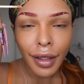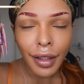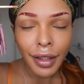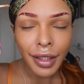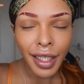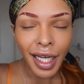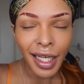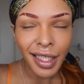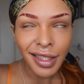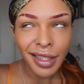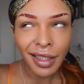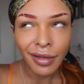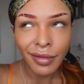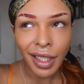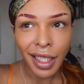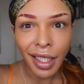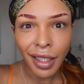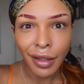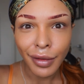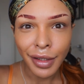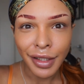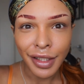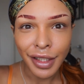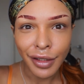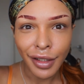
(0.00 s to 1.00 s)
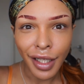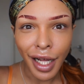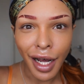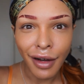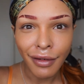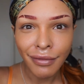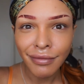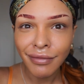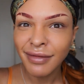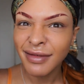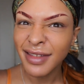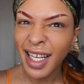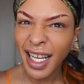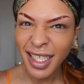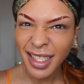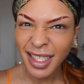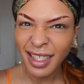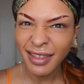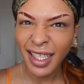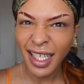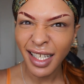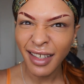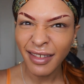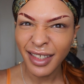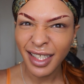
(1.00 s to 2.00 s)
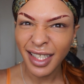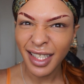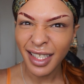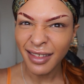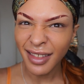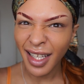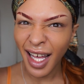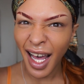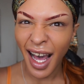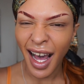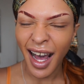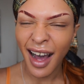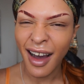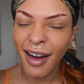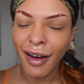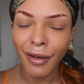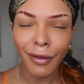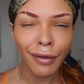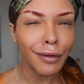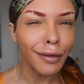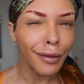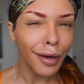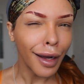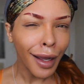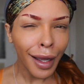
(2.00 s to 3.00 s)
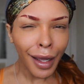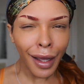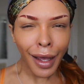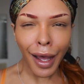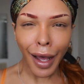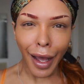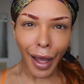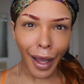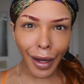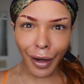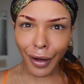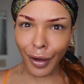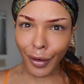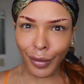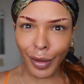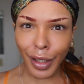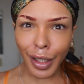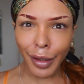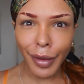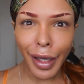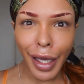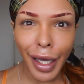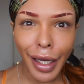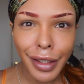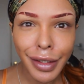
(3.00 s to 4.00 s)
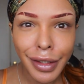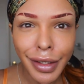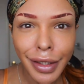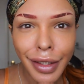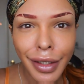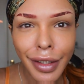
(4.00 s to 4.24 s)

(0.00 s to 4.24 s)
That's something he would do though. I ain't gonna put it past